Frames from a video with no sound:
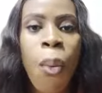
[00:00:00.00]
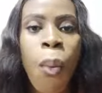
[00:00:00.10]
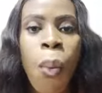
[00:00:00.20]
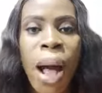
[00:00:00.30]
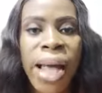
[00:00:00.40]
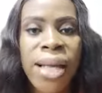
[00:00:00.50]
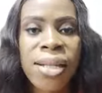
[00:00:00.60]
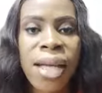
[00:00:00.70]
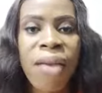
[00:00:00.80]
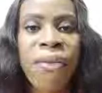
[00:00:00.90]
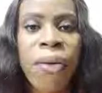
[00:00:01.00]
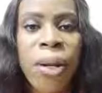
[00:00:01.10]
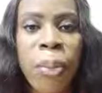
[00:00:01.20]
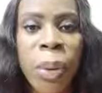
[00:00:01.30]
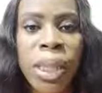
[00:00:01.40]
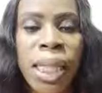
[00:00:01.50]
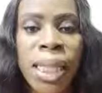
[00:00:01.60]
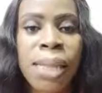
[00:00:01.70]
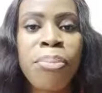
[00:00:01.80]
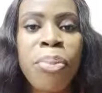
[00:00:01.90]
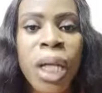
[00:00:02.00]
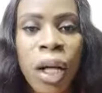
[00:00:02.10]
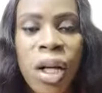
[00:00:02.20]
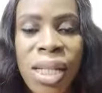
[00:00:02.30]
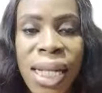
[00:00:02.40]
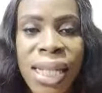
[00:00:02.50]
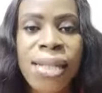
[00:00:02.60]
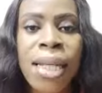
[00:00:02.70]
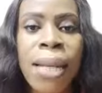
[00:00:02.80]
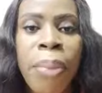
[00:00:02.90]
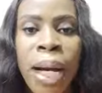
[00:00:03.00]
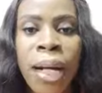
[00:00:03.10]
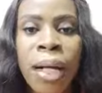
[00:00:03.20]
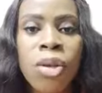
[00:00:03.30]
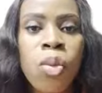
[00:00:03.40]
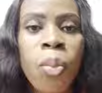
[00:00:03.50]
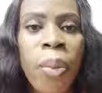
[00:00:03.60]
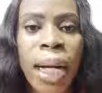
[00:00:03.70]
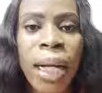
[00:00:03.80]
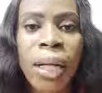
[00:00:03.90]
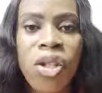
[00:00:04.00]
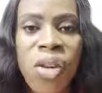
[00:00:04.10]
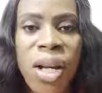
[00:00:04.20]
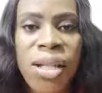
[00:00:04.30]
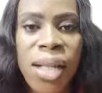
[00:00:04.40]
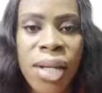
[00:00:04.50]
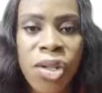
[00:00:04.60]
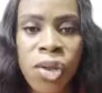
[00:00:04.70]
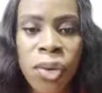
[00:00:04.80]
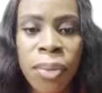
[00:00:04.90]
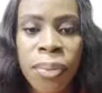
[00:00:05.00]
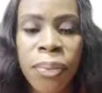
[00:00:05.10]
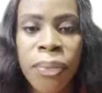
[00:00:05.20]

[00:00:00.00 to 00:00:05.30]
Why is that very important? Because that is a bank to bank transaction.